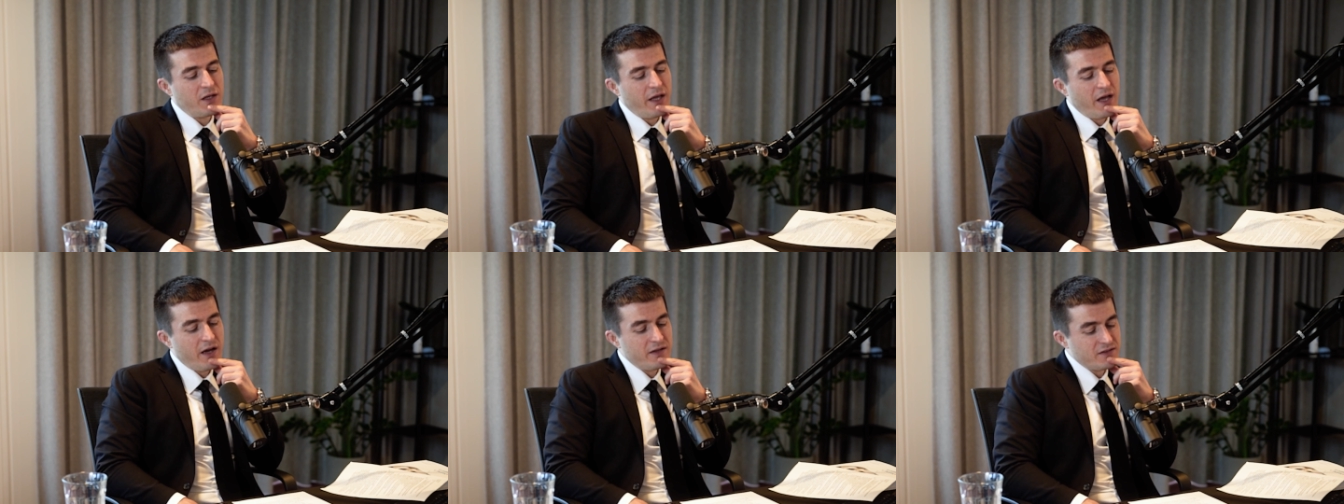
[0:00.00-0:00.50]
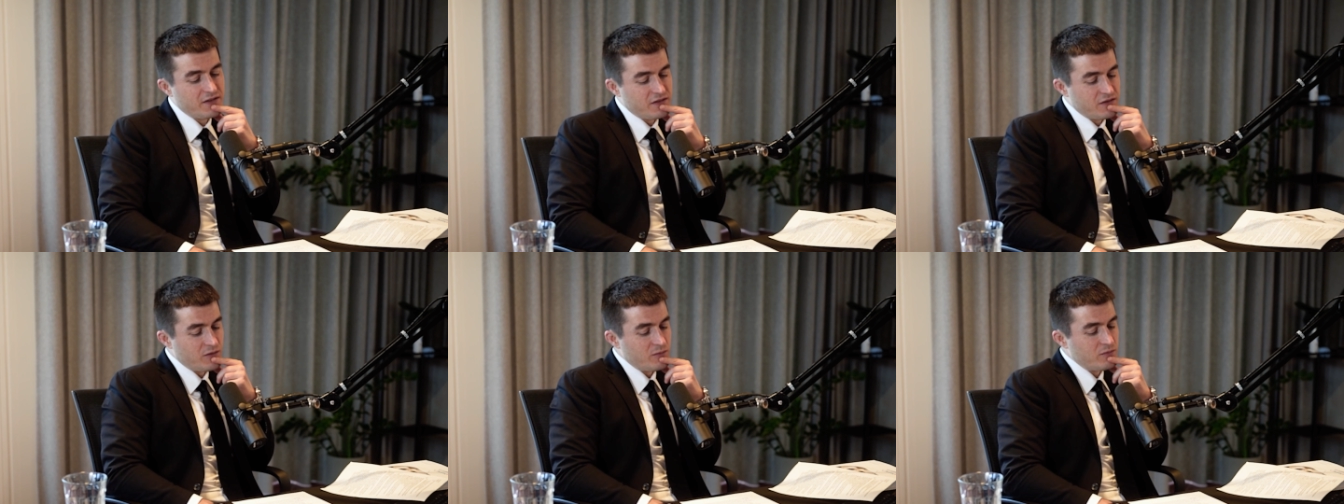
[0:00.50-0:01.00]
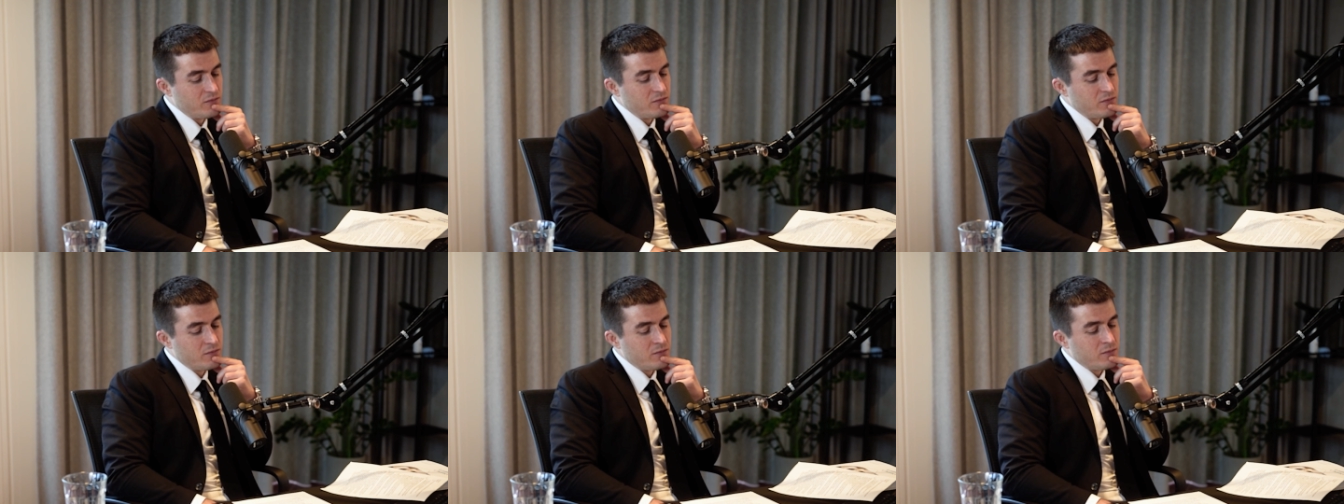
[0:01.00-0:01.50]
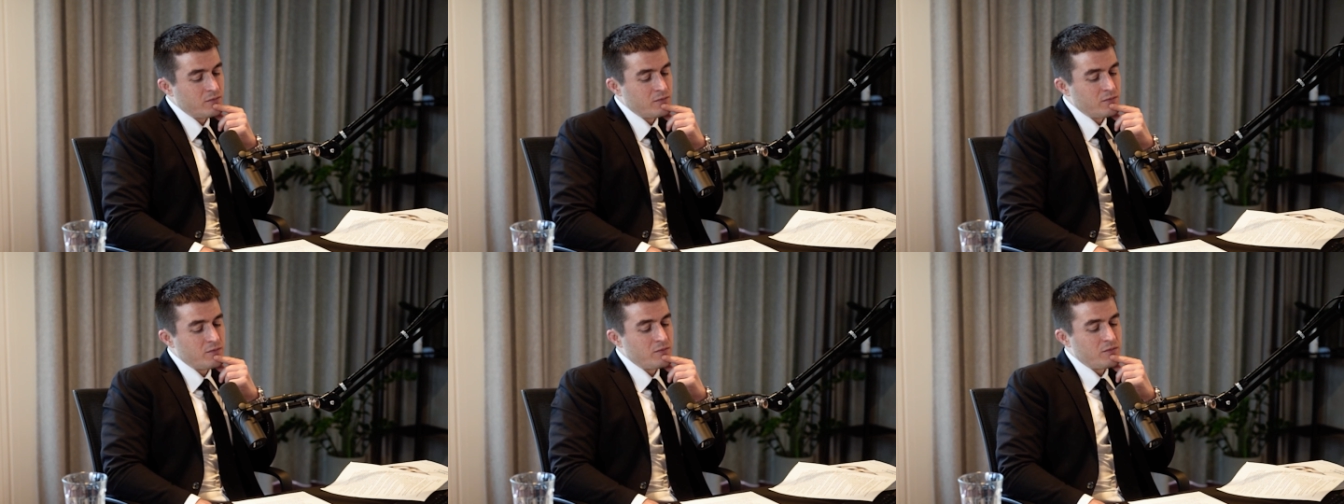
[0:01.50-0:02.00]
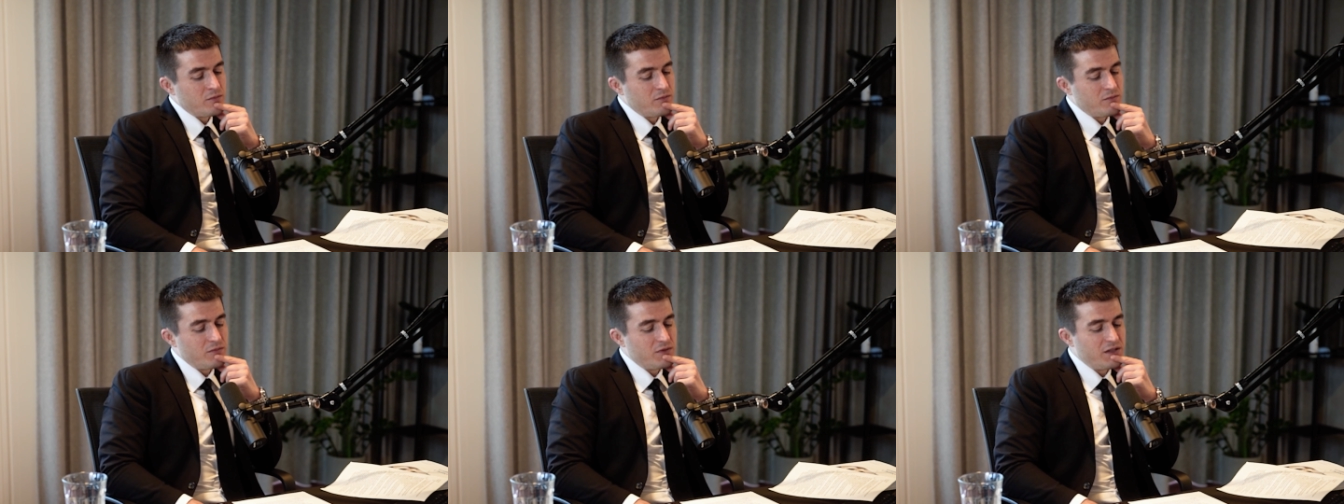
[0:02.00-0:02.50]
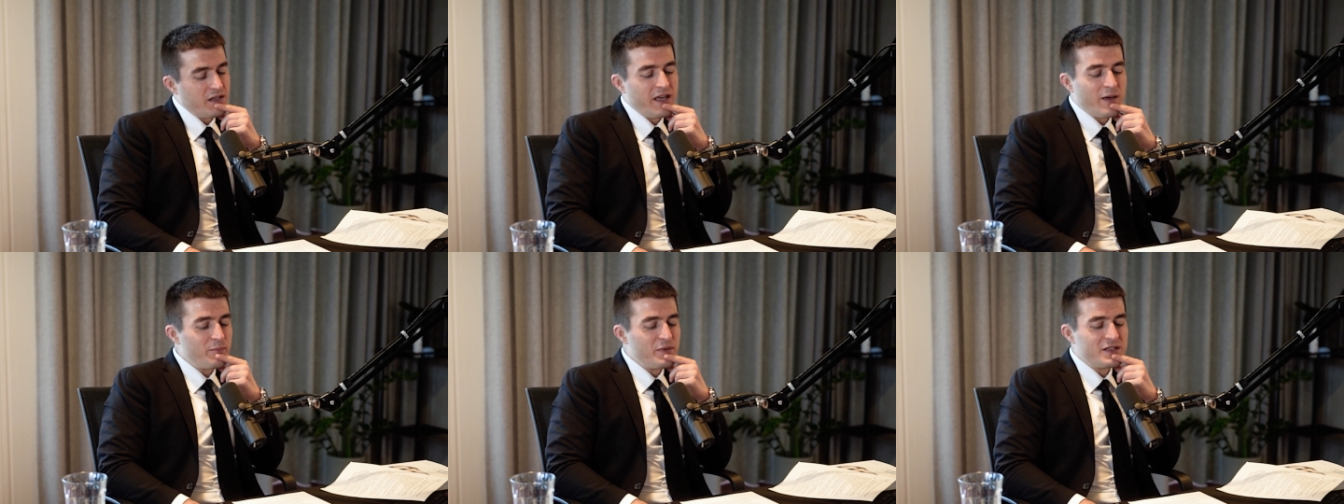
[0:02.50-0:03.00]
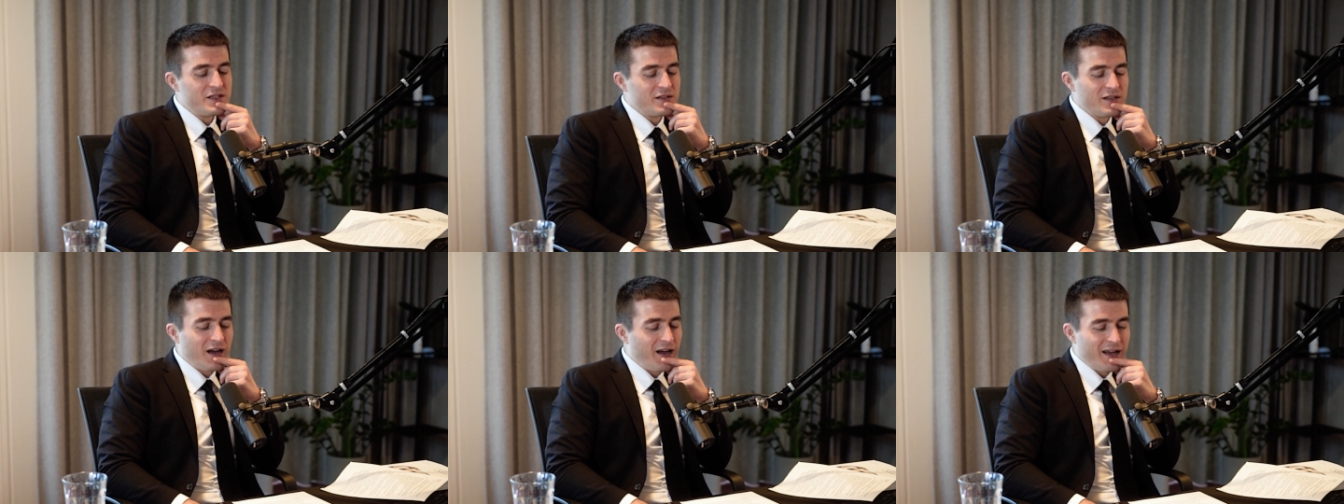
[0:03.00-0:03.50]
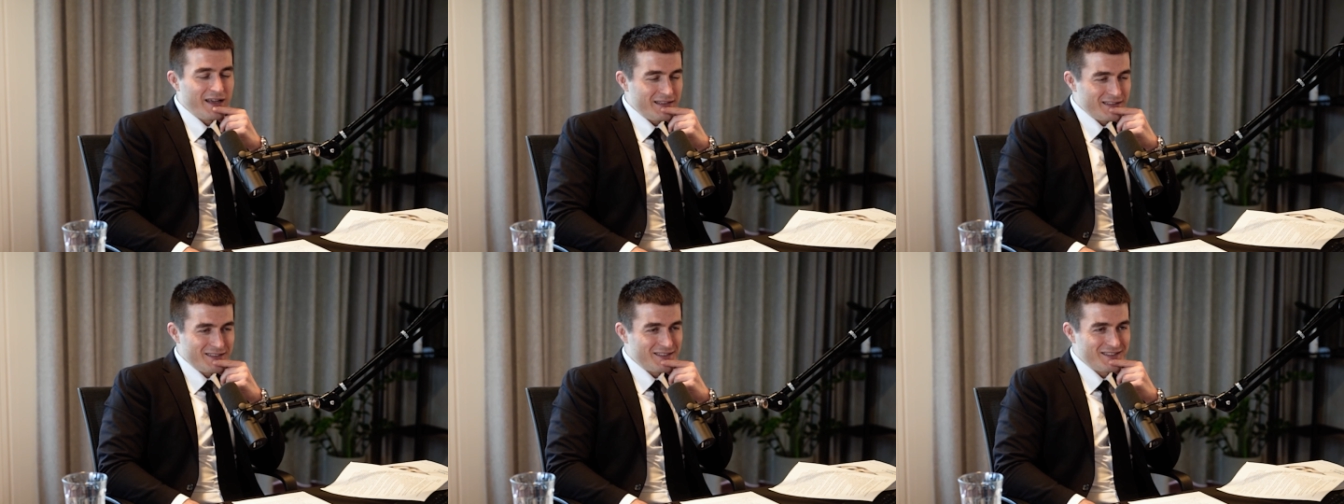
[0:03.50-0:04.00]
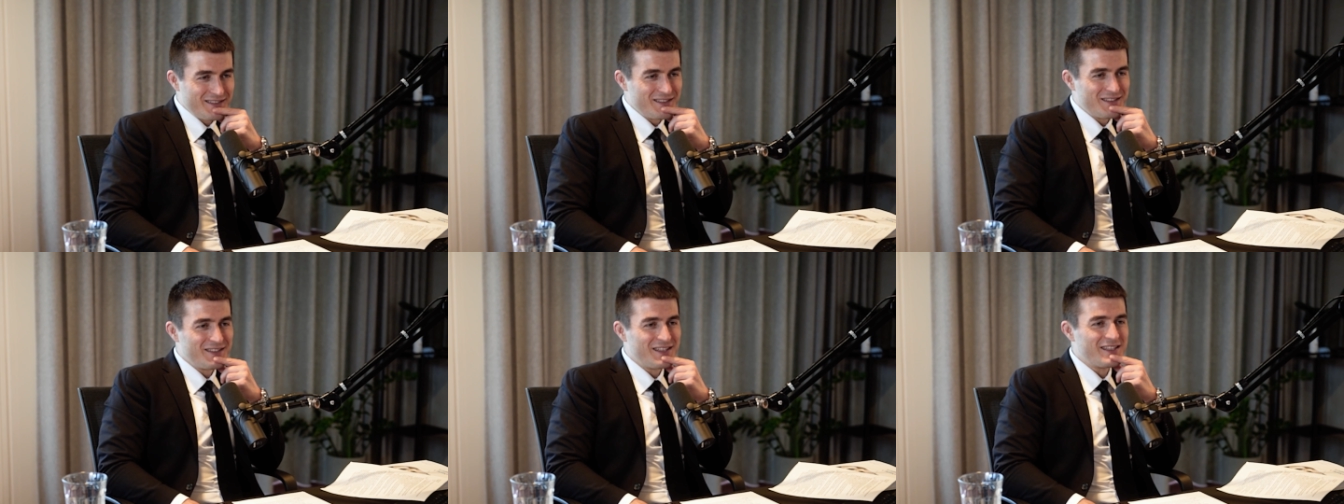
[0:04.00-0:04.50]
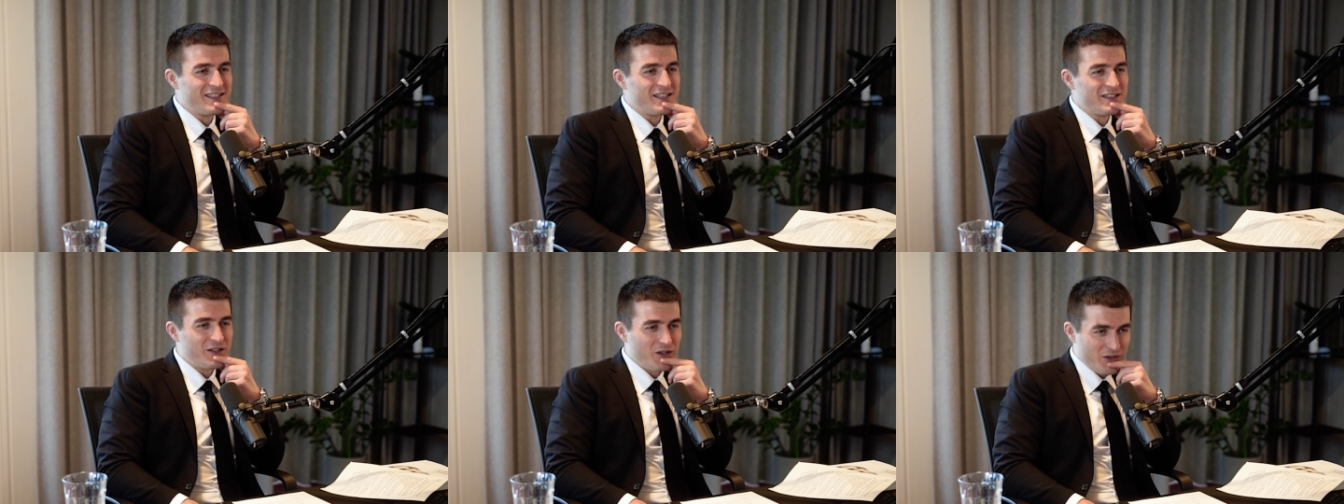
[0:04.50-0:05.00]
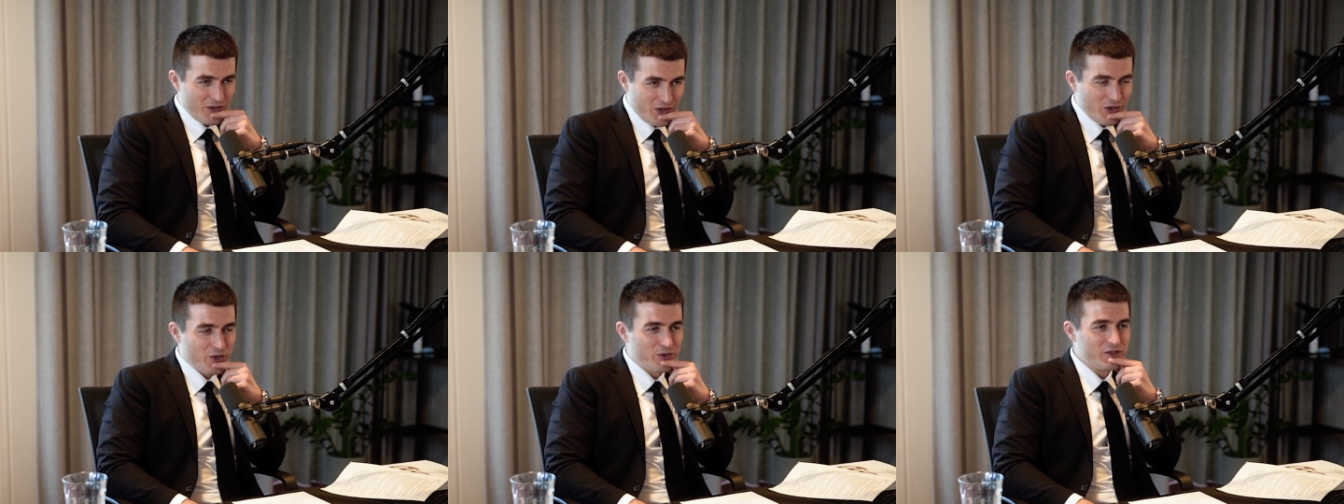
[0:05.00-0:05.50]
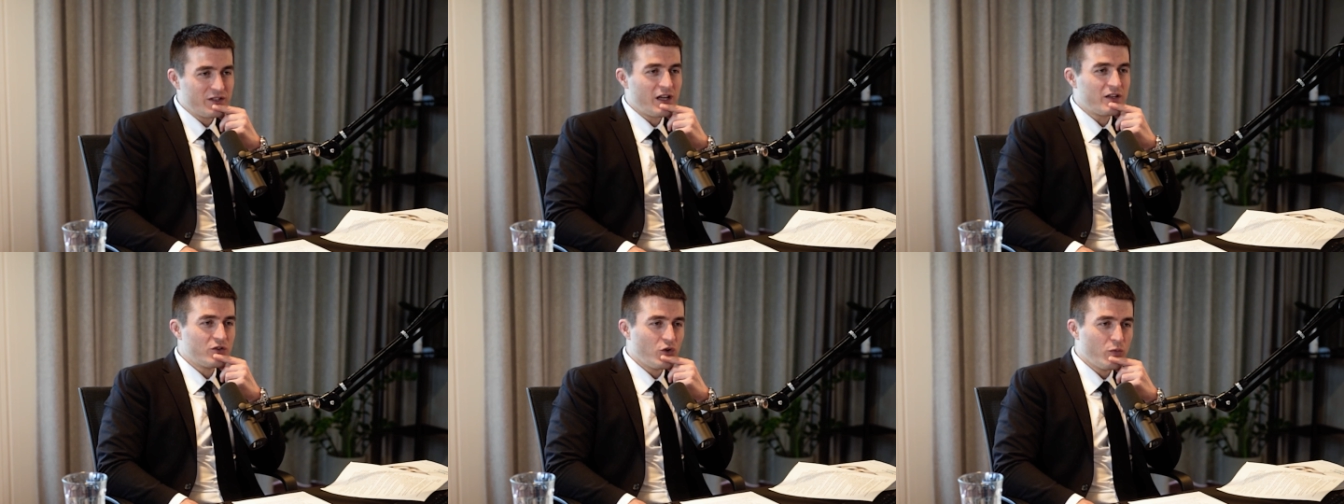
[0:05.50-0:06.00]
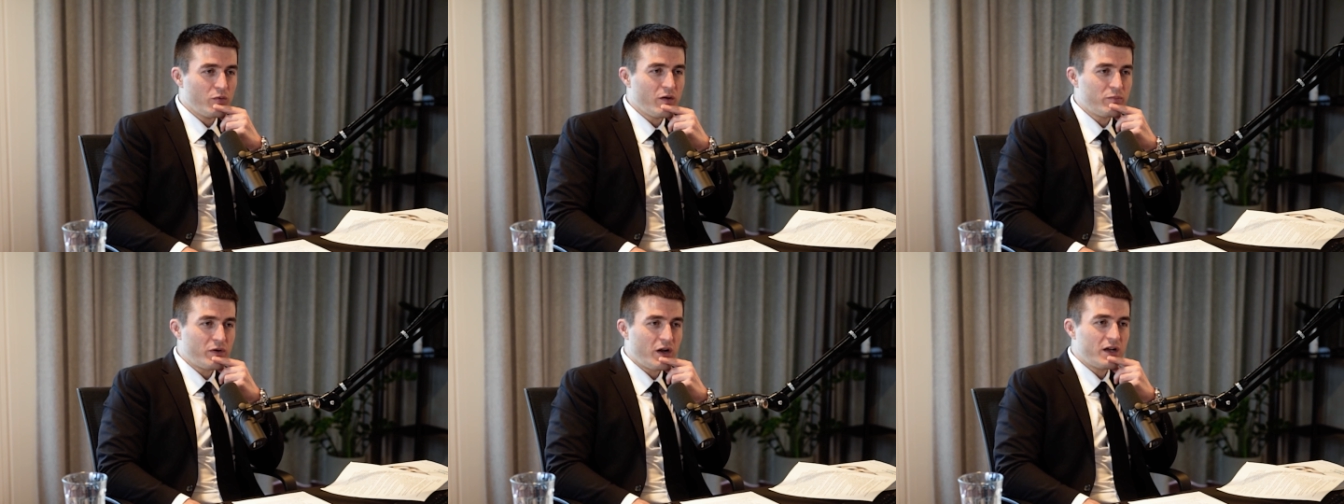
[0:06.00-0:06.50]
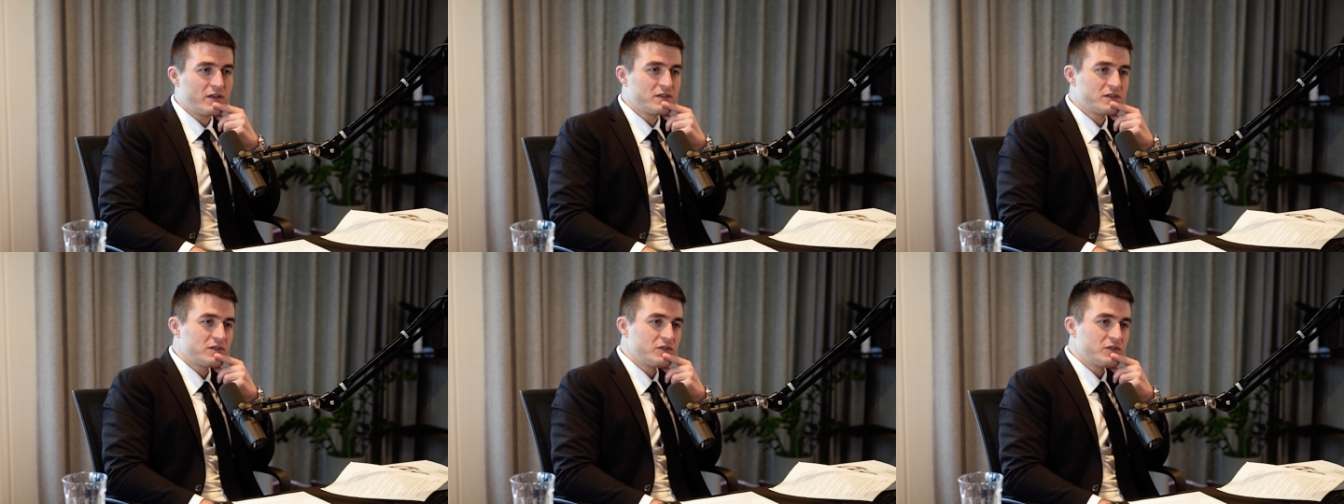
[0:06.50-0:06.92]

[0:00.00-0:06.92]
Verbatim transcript: AI system can't be denied that it earned that Nobel Prize?